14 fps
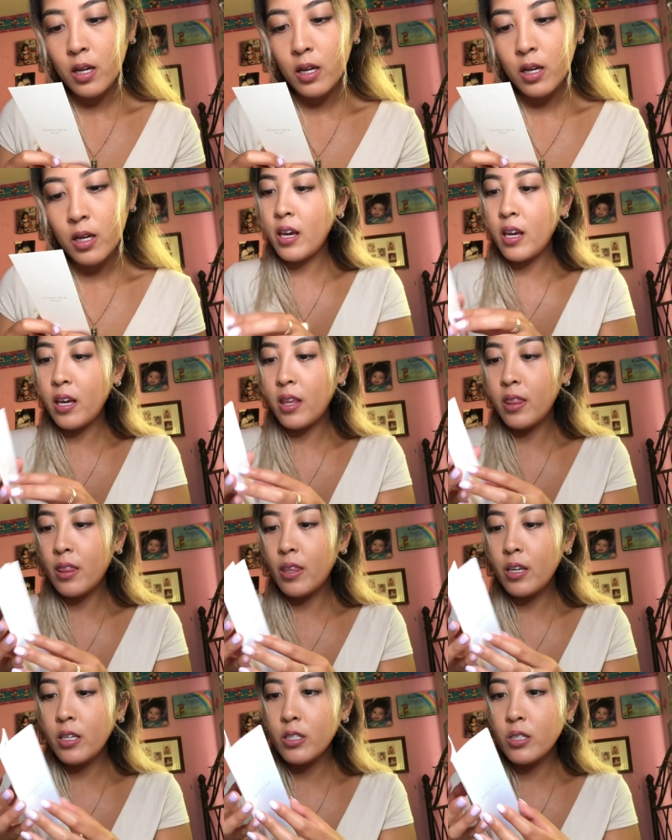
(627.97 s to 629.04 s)
And
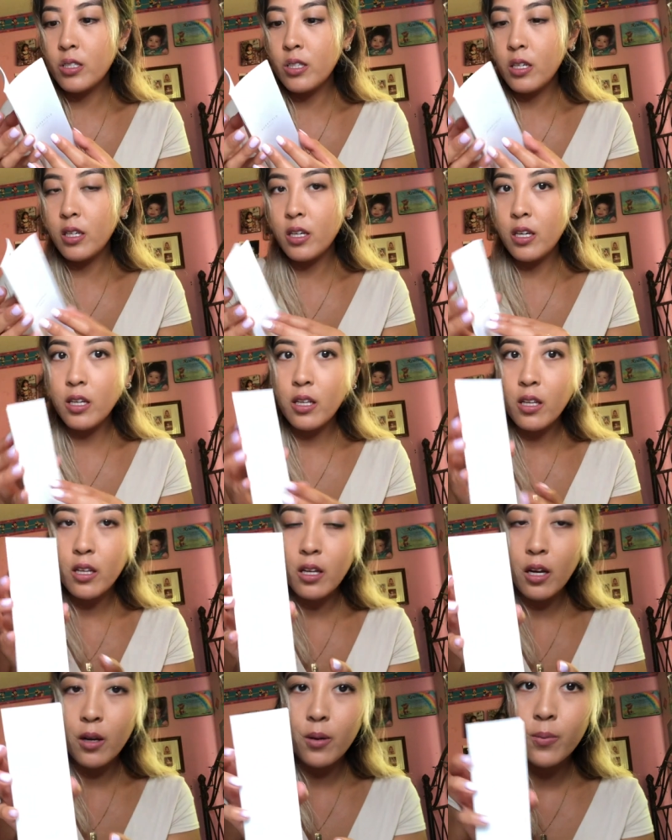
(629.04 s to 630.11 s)

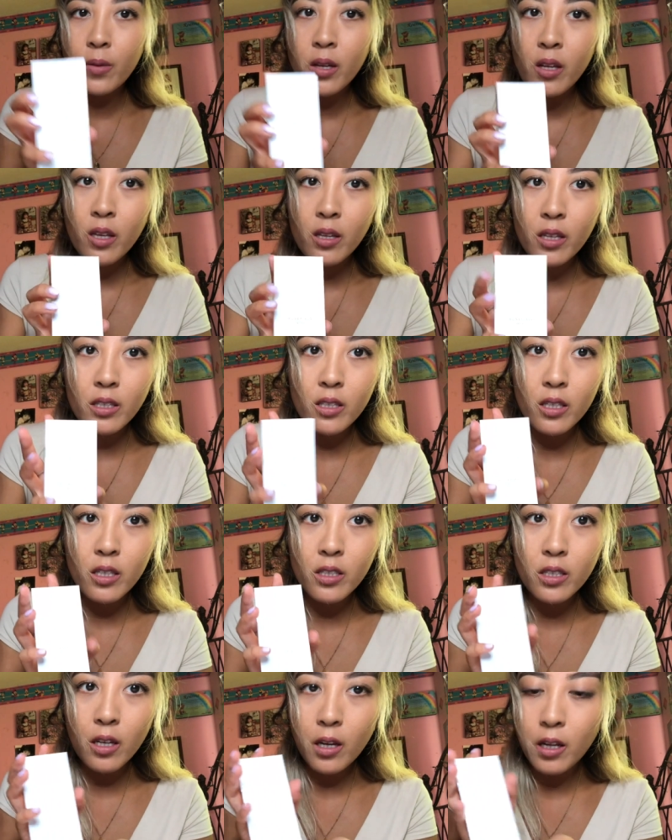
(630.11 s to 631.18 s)
then this
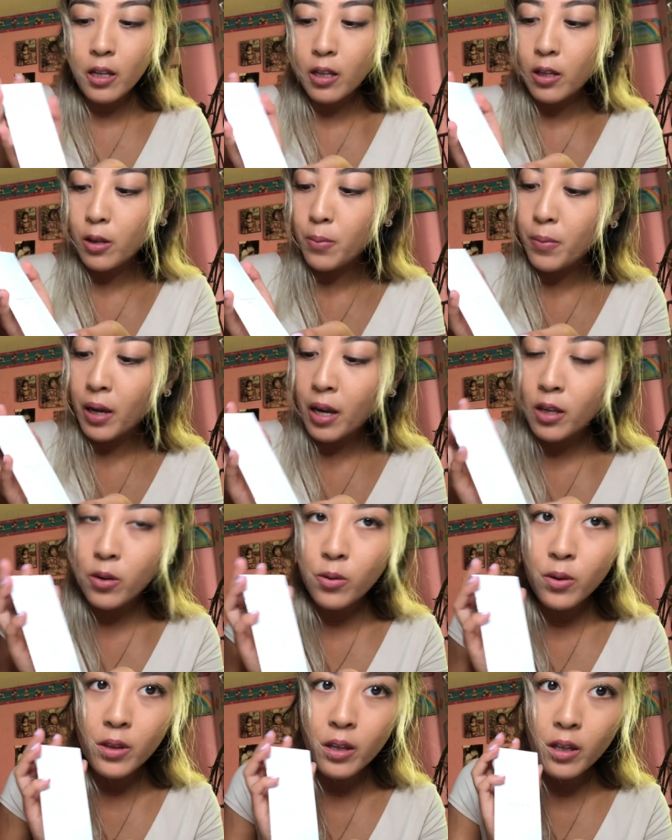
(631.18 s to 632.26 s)
is a little
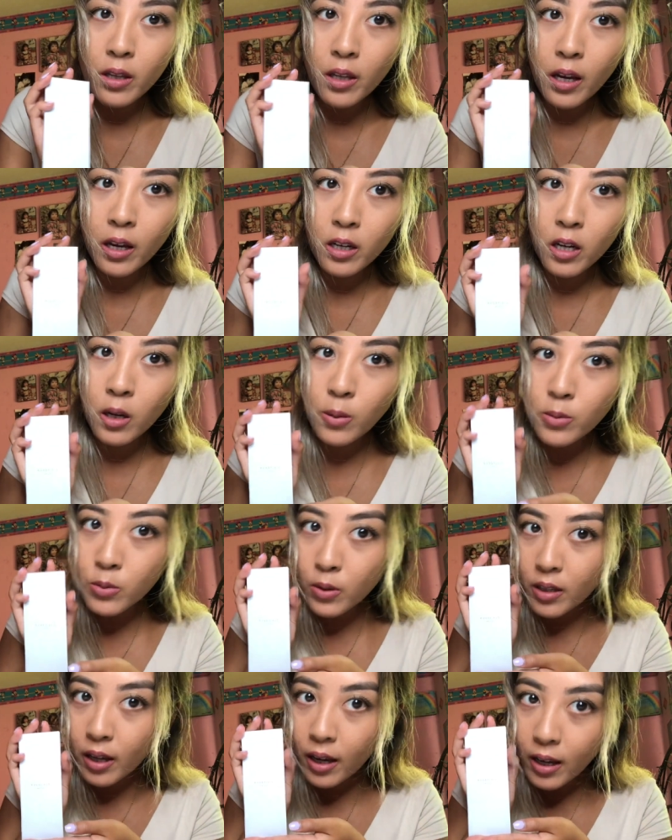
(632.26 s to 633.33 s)
manual that comes
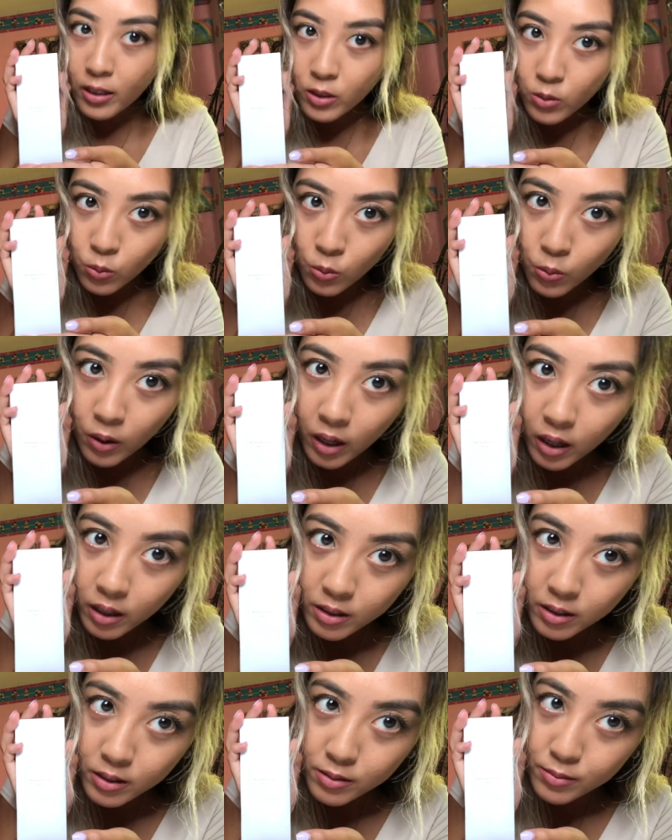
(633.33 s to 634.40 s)
with as
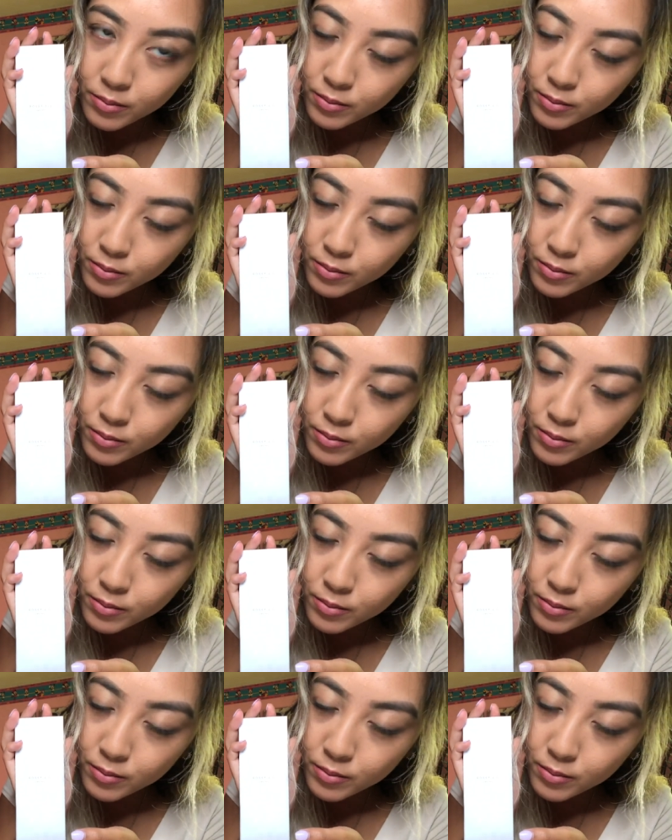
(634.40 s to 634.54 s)
well.